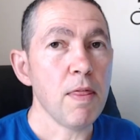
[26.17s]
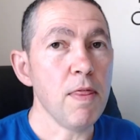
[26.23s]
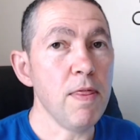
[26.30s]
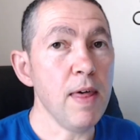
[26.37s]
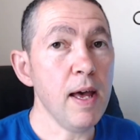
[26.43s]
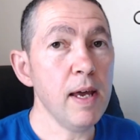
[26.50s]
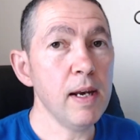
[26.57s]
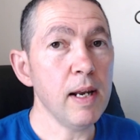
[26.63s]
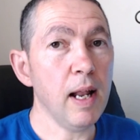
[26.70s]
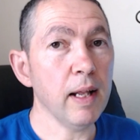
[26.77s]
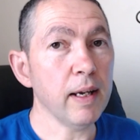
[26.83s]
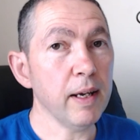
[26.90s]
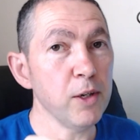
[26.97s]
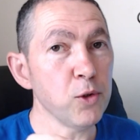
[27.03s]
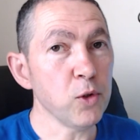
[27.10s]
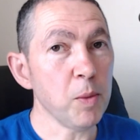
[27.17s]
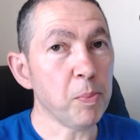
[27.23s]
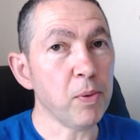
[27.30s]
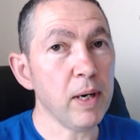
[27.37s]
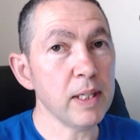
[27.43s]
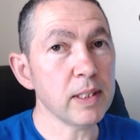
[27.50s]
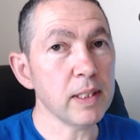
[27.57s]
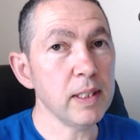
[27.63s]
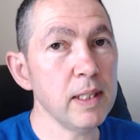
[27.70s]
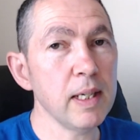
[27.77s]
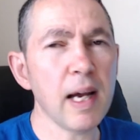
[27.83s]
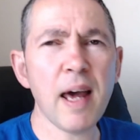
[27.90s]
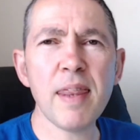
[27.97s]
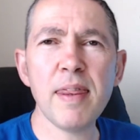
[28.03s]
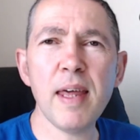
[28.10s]
Then I'll get into the
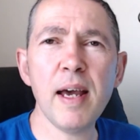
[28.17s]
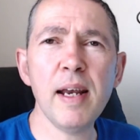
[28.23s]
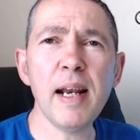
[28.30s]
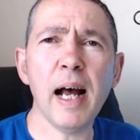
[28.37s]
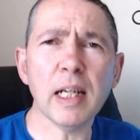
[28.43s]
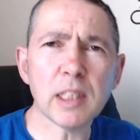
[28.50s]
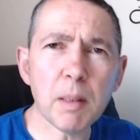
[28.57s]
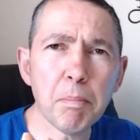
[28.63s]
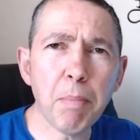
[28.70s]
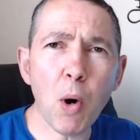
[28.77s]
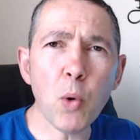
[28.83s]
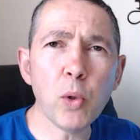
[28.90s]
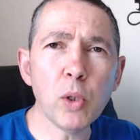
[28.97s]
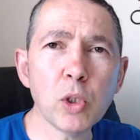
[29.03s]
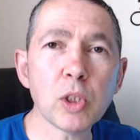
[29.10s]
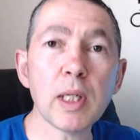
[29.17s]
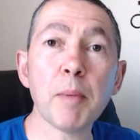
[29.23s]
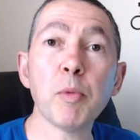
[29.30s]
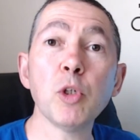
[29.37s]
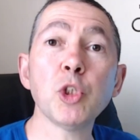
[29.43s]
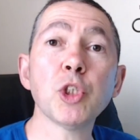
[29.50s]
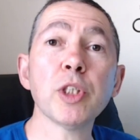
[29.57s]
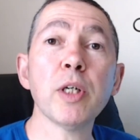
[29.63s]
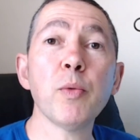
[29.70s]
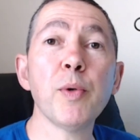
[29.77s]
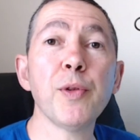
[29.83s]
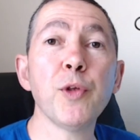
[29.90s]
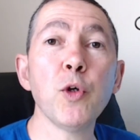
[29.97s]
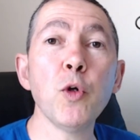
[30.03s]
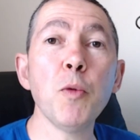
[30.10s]
pricing, and then as a bonus, I'm going to share
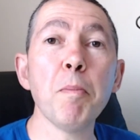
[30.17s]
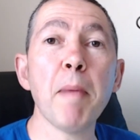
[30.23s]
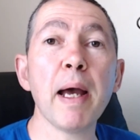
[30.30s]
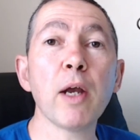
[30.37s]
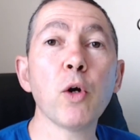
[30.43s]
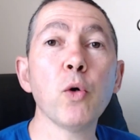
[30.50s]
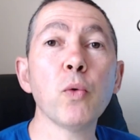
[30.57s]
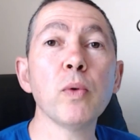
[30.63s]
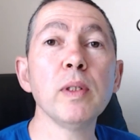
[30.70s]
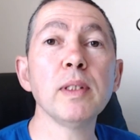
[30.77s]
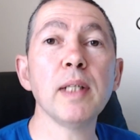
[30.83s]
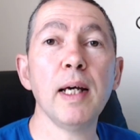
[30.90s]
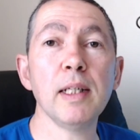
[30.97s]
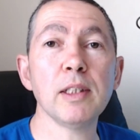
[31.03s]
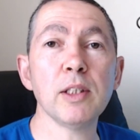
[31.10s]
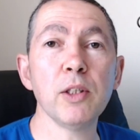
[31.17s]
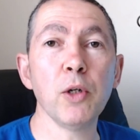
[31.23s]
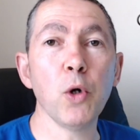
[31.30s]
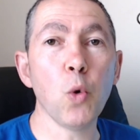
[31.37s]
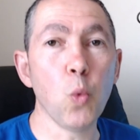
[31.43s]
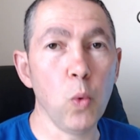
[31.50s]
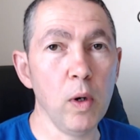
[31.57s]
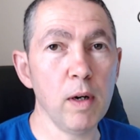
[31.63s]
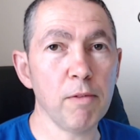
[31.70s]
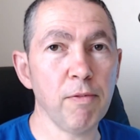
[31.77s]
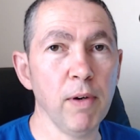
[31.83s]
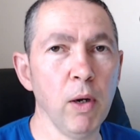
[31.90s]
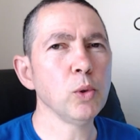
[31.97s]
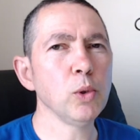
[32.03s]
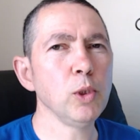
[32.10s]
with you my current S E O
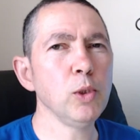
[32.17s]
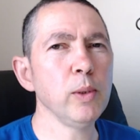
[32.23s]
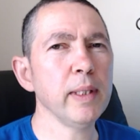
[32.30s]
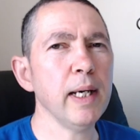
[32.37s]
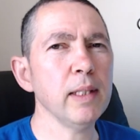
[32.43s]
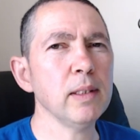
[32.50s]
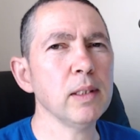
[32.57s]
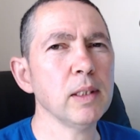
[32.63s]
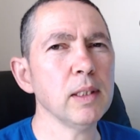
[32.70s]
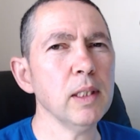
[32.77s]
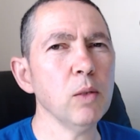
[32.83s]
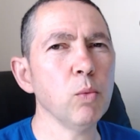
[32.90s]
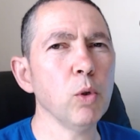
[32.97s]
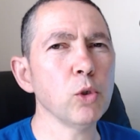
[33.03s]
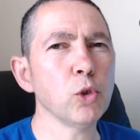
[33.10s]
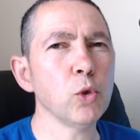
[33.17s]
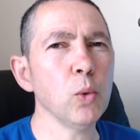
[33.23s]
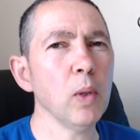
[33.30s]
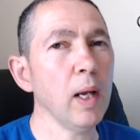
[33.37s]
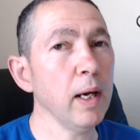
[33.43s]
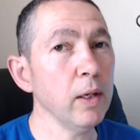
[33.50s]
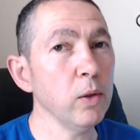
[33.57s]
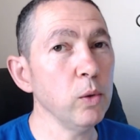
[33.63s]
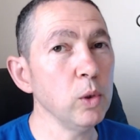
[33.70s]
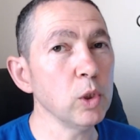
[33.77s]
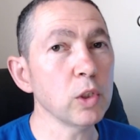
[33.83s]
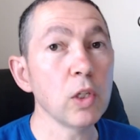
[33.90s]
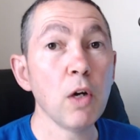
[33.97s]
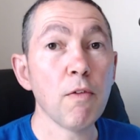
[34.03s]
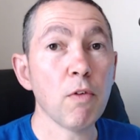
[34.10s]
workflow. You'll get to see what tool I
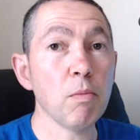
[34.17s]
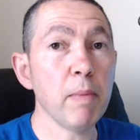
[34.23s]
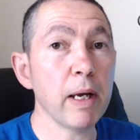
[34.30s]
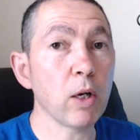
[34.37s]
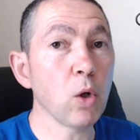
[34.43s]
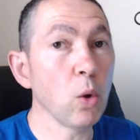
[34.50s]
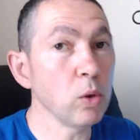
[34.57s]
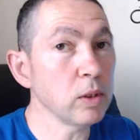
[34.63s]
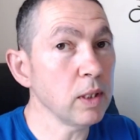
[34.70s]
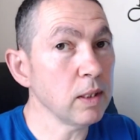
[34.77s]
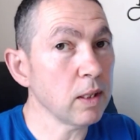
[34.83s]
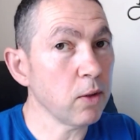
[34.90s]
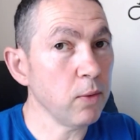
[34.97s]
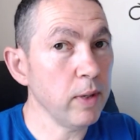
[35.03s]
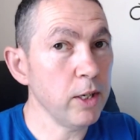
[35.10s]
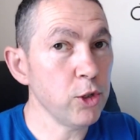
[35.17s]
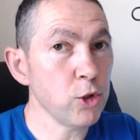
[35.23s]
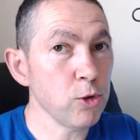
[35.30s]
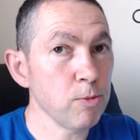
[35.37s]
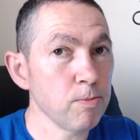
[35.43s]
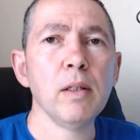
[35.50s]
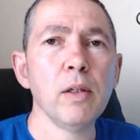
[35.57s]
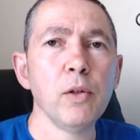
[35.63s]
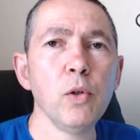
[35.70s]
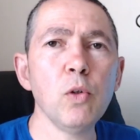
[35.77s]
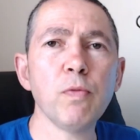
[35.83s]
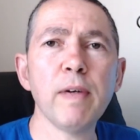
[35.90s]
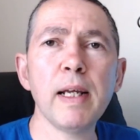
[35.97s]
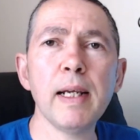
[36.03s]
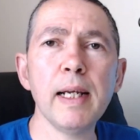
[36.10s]
use for my content creation. You'll
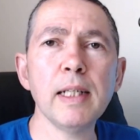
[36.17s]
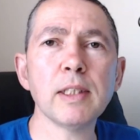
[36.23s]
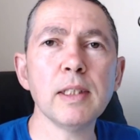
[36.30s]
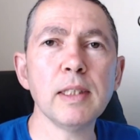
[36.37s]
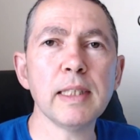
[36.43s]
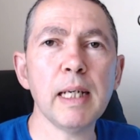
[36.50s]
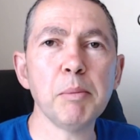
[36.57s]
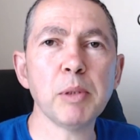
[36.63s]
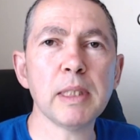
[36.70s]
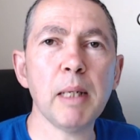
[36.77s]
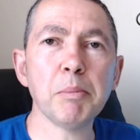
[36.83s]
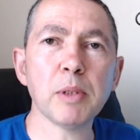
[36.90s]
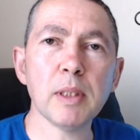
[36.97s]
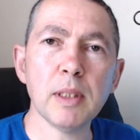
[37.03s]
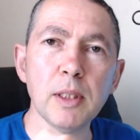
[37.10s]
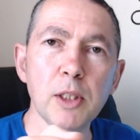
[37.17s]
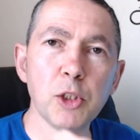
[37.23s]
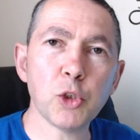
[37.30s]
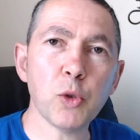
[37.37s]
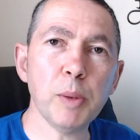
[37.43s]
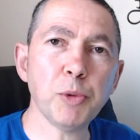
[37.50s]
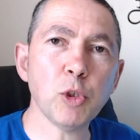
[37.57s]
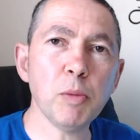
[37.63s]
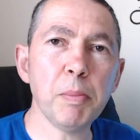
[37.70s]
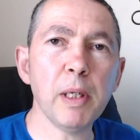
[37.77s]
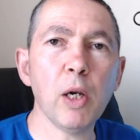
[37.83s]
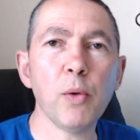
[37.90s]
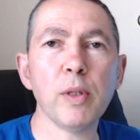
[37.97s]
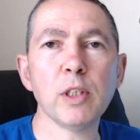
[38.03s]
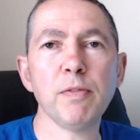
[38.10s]
find links and timestamps in the description
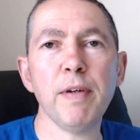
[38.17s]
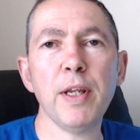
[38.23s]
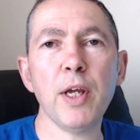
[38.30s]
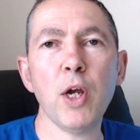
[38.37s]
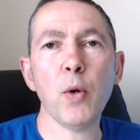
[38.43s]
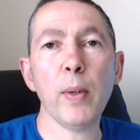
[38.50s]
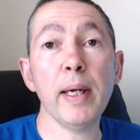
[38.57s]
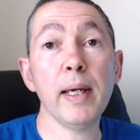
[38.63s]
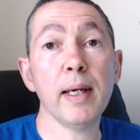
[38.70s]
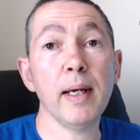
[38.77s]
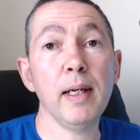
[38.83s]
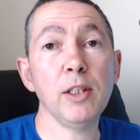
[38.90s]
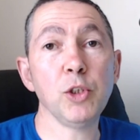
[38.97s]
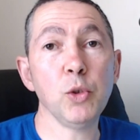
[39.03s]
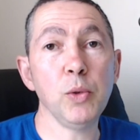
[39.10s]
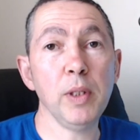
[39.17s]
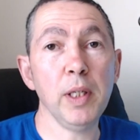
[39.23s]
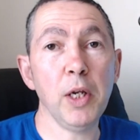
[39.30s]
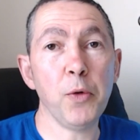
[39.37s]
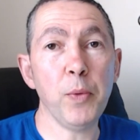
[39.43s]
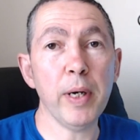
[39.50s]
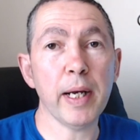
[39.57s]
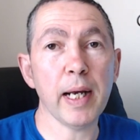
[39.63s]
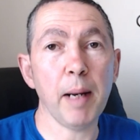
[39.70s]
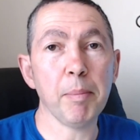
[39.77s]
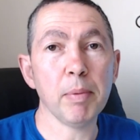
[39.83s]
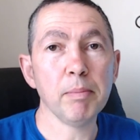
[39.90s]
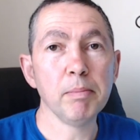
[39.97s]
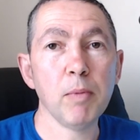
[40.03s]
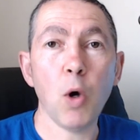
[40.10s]
below this video in case you need a
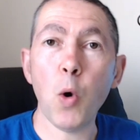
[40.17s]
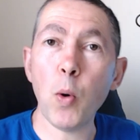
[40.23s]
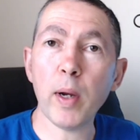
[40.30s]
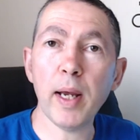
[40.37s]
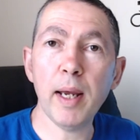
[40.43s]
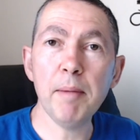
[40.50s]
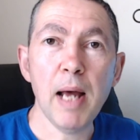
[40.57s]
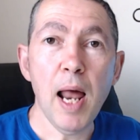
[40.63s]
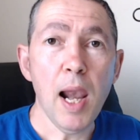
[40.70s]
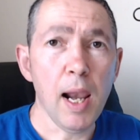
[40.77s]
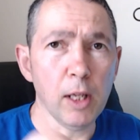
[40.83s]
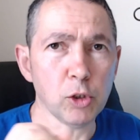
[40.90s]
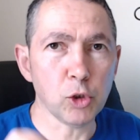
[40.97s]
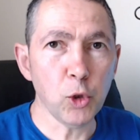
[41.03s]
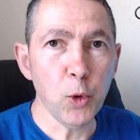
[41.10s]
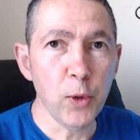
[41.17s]
recap. Okay, let's do